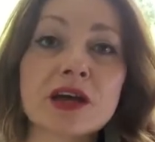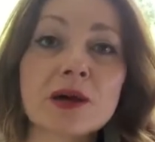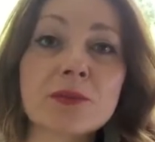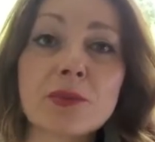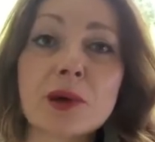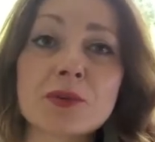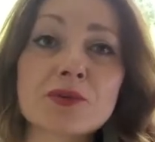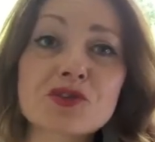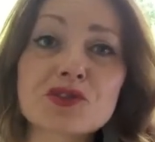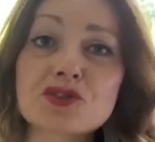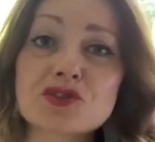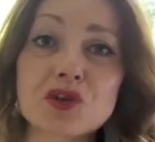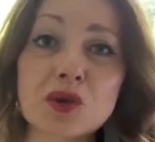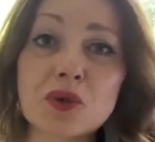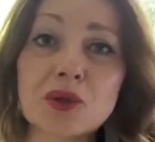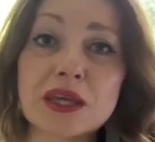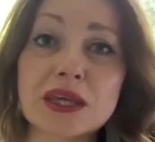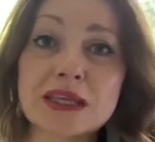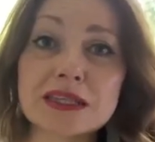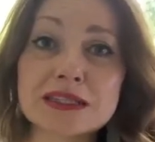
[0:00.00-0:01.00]
But I'm just so
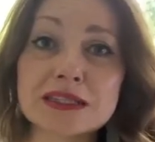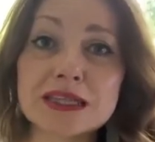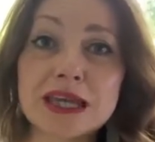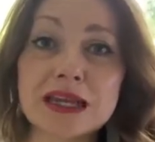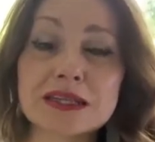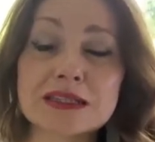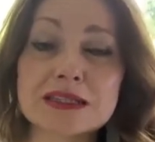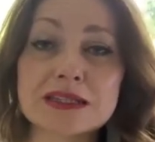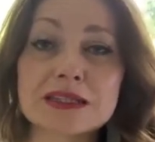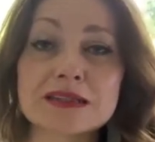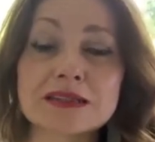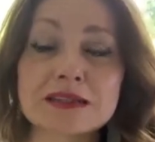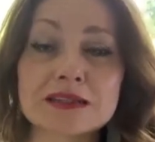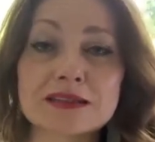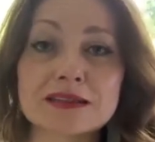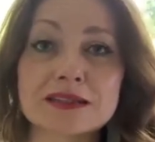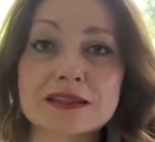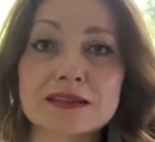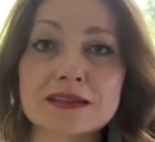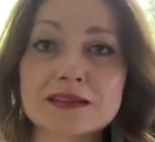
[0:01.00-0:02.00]
keen to get to this because
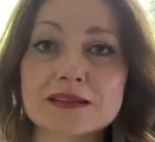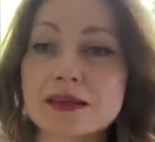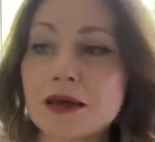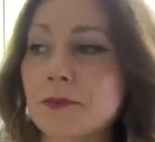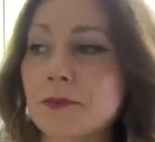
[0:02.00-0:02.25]
it's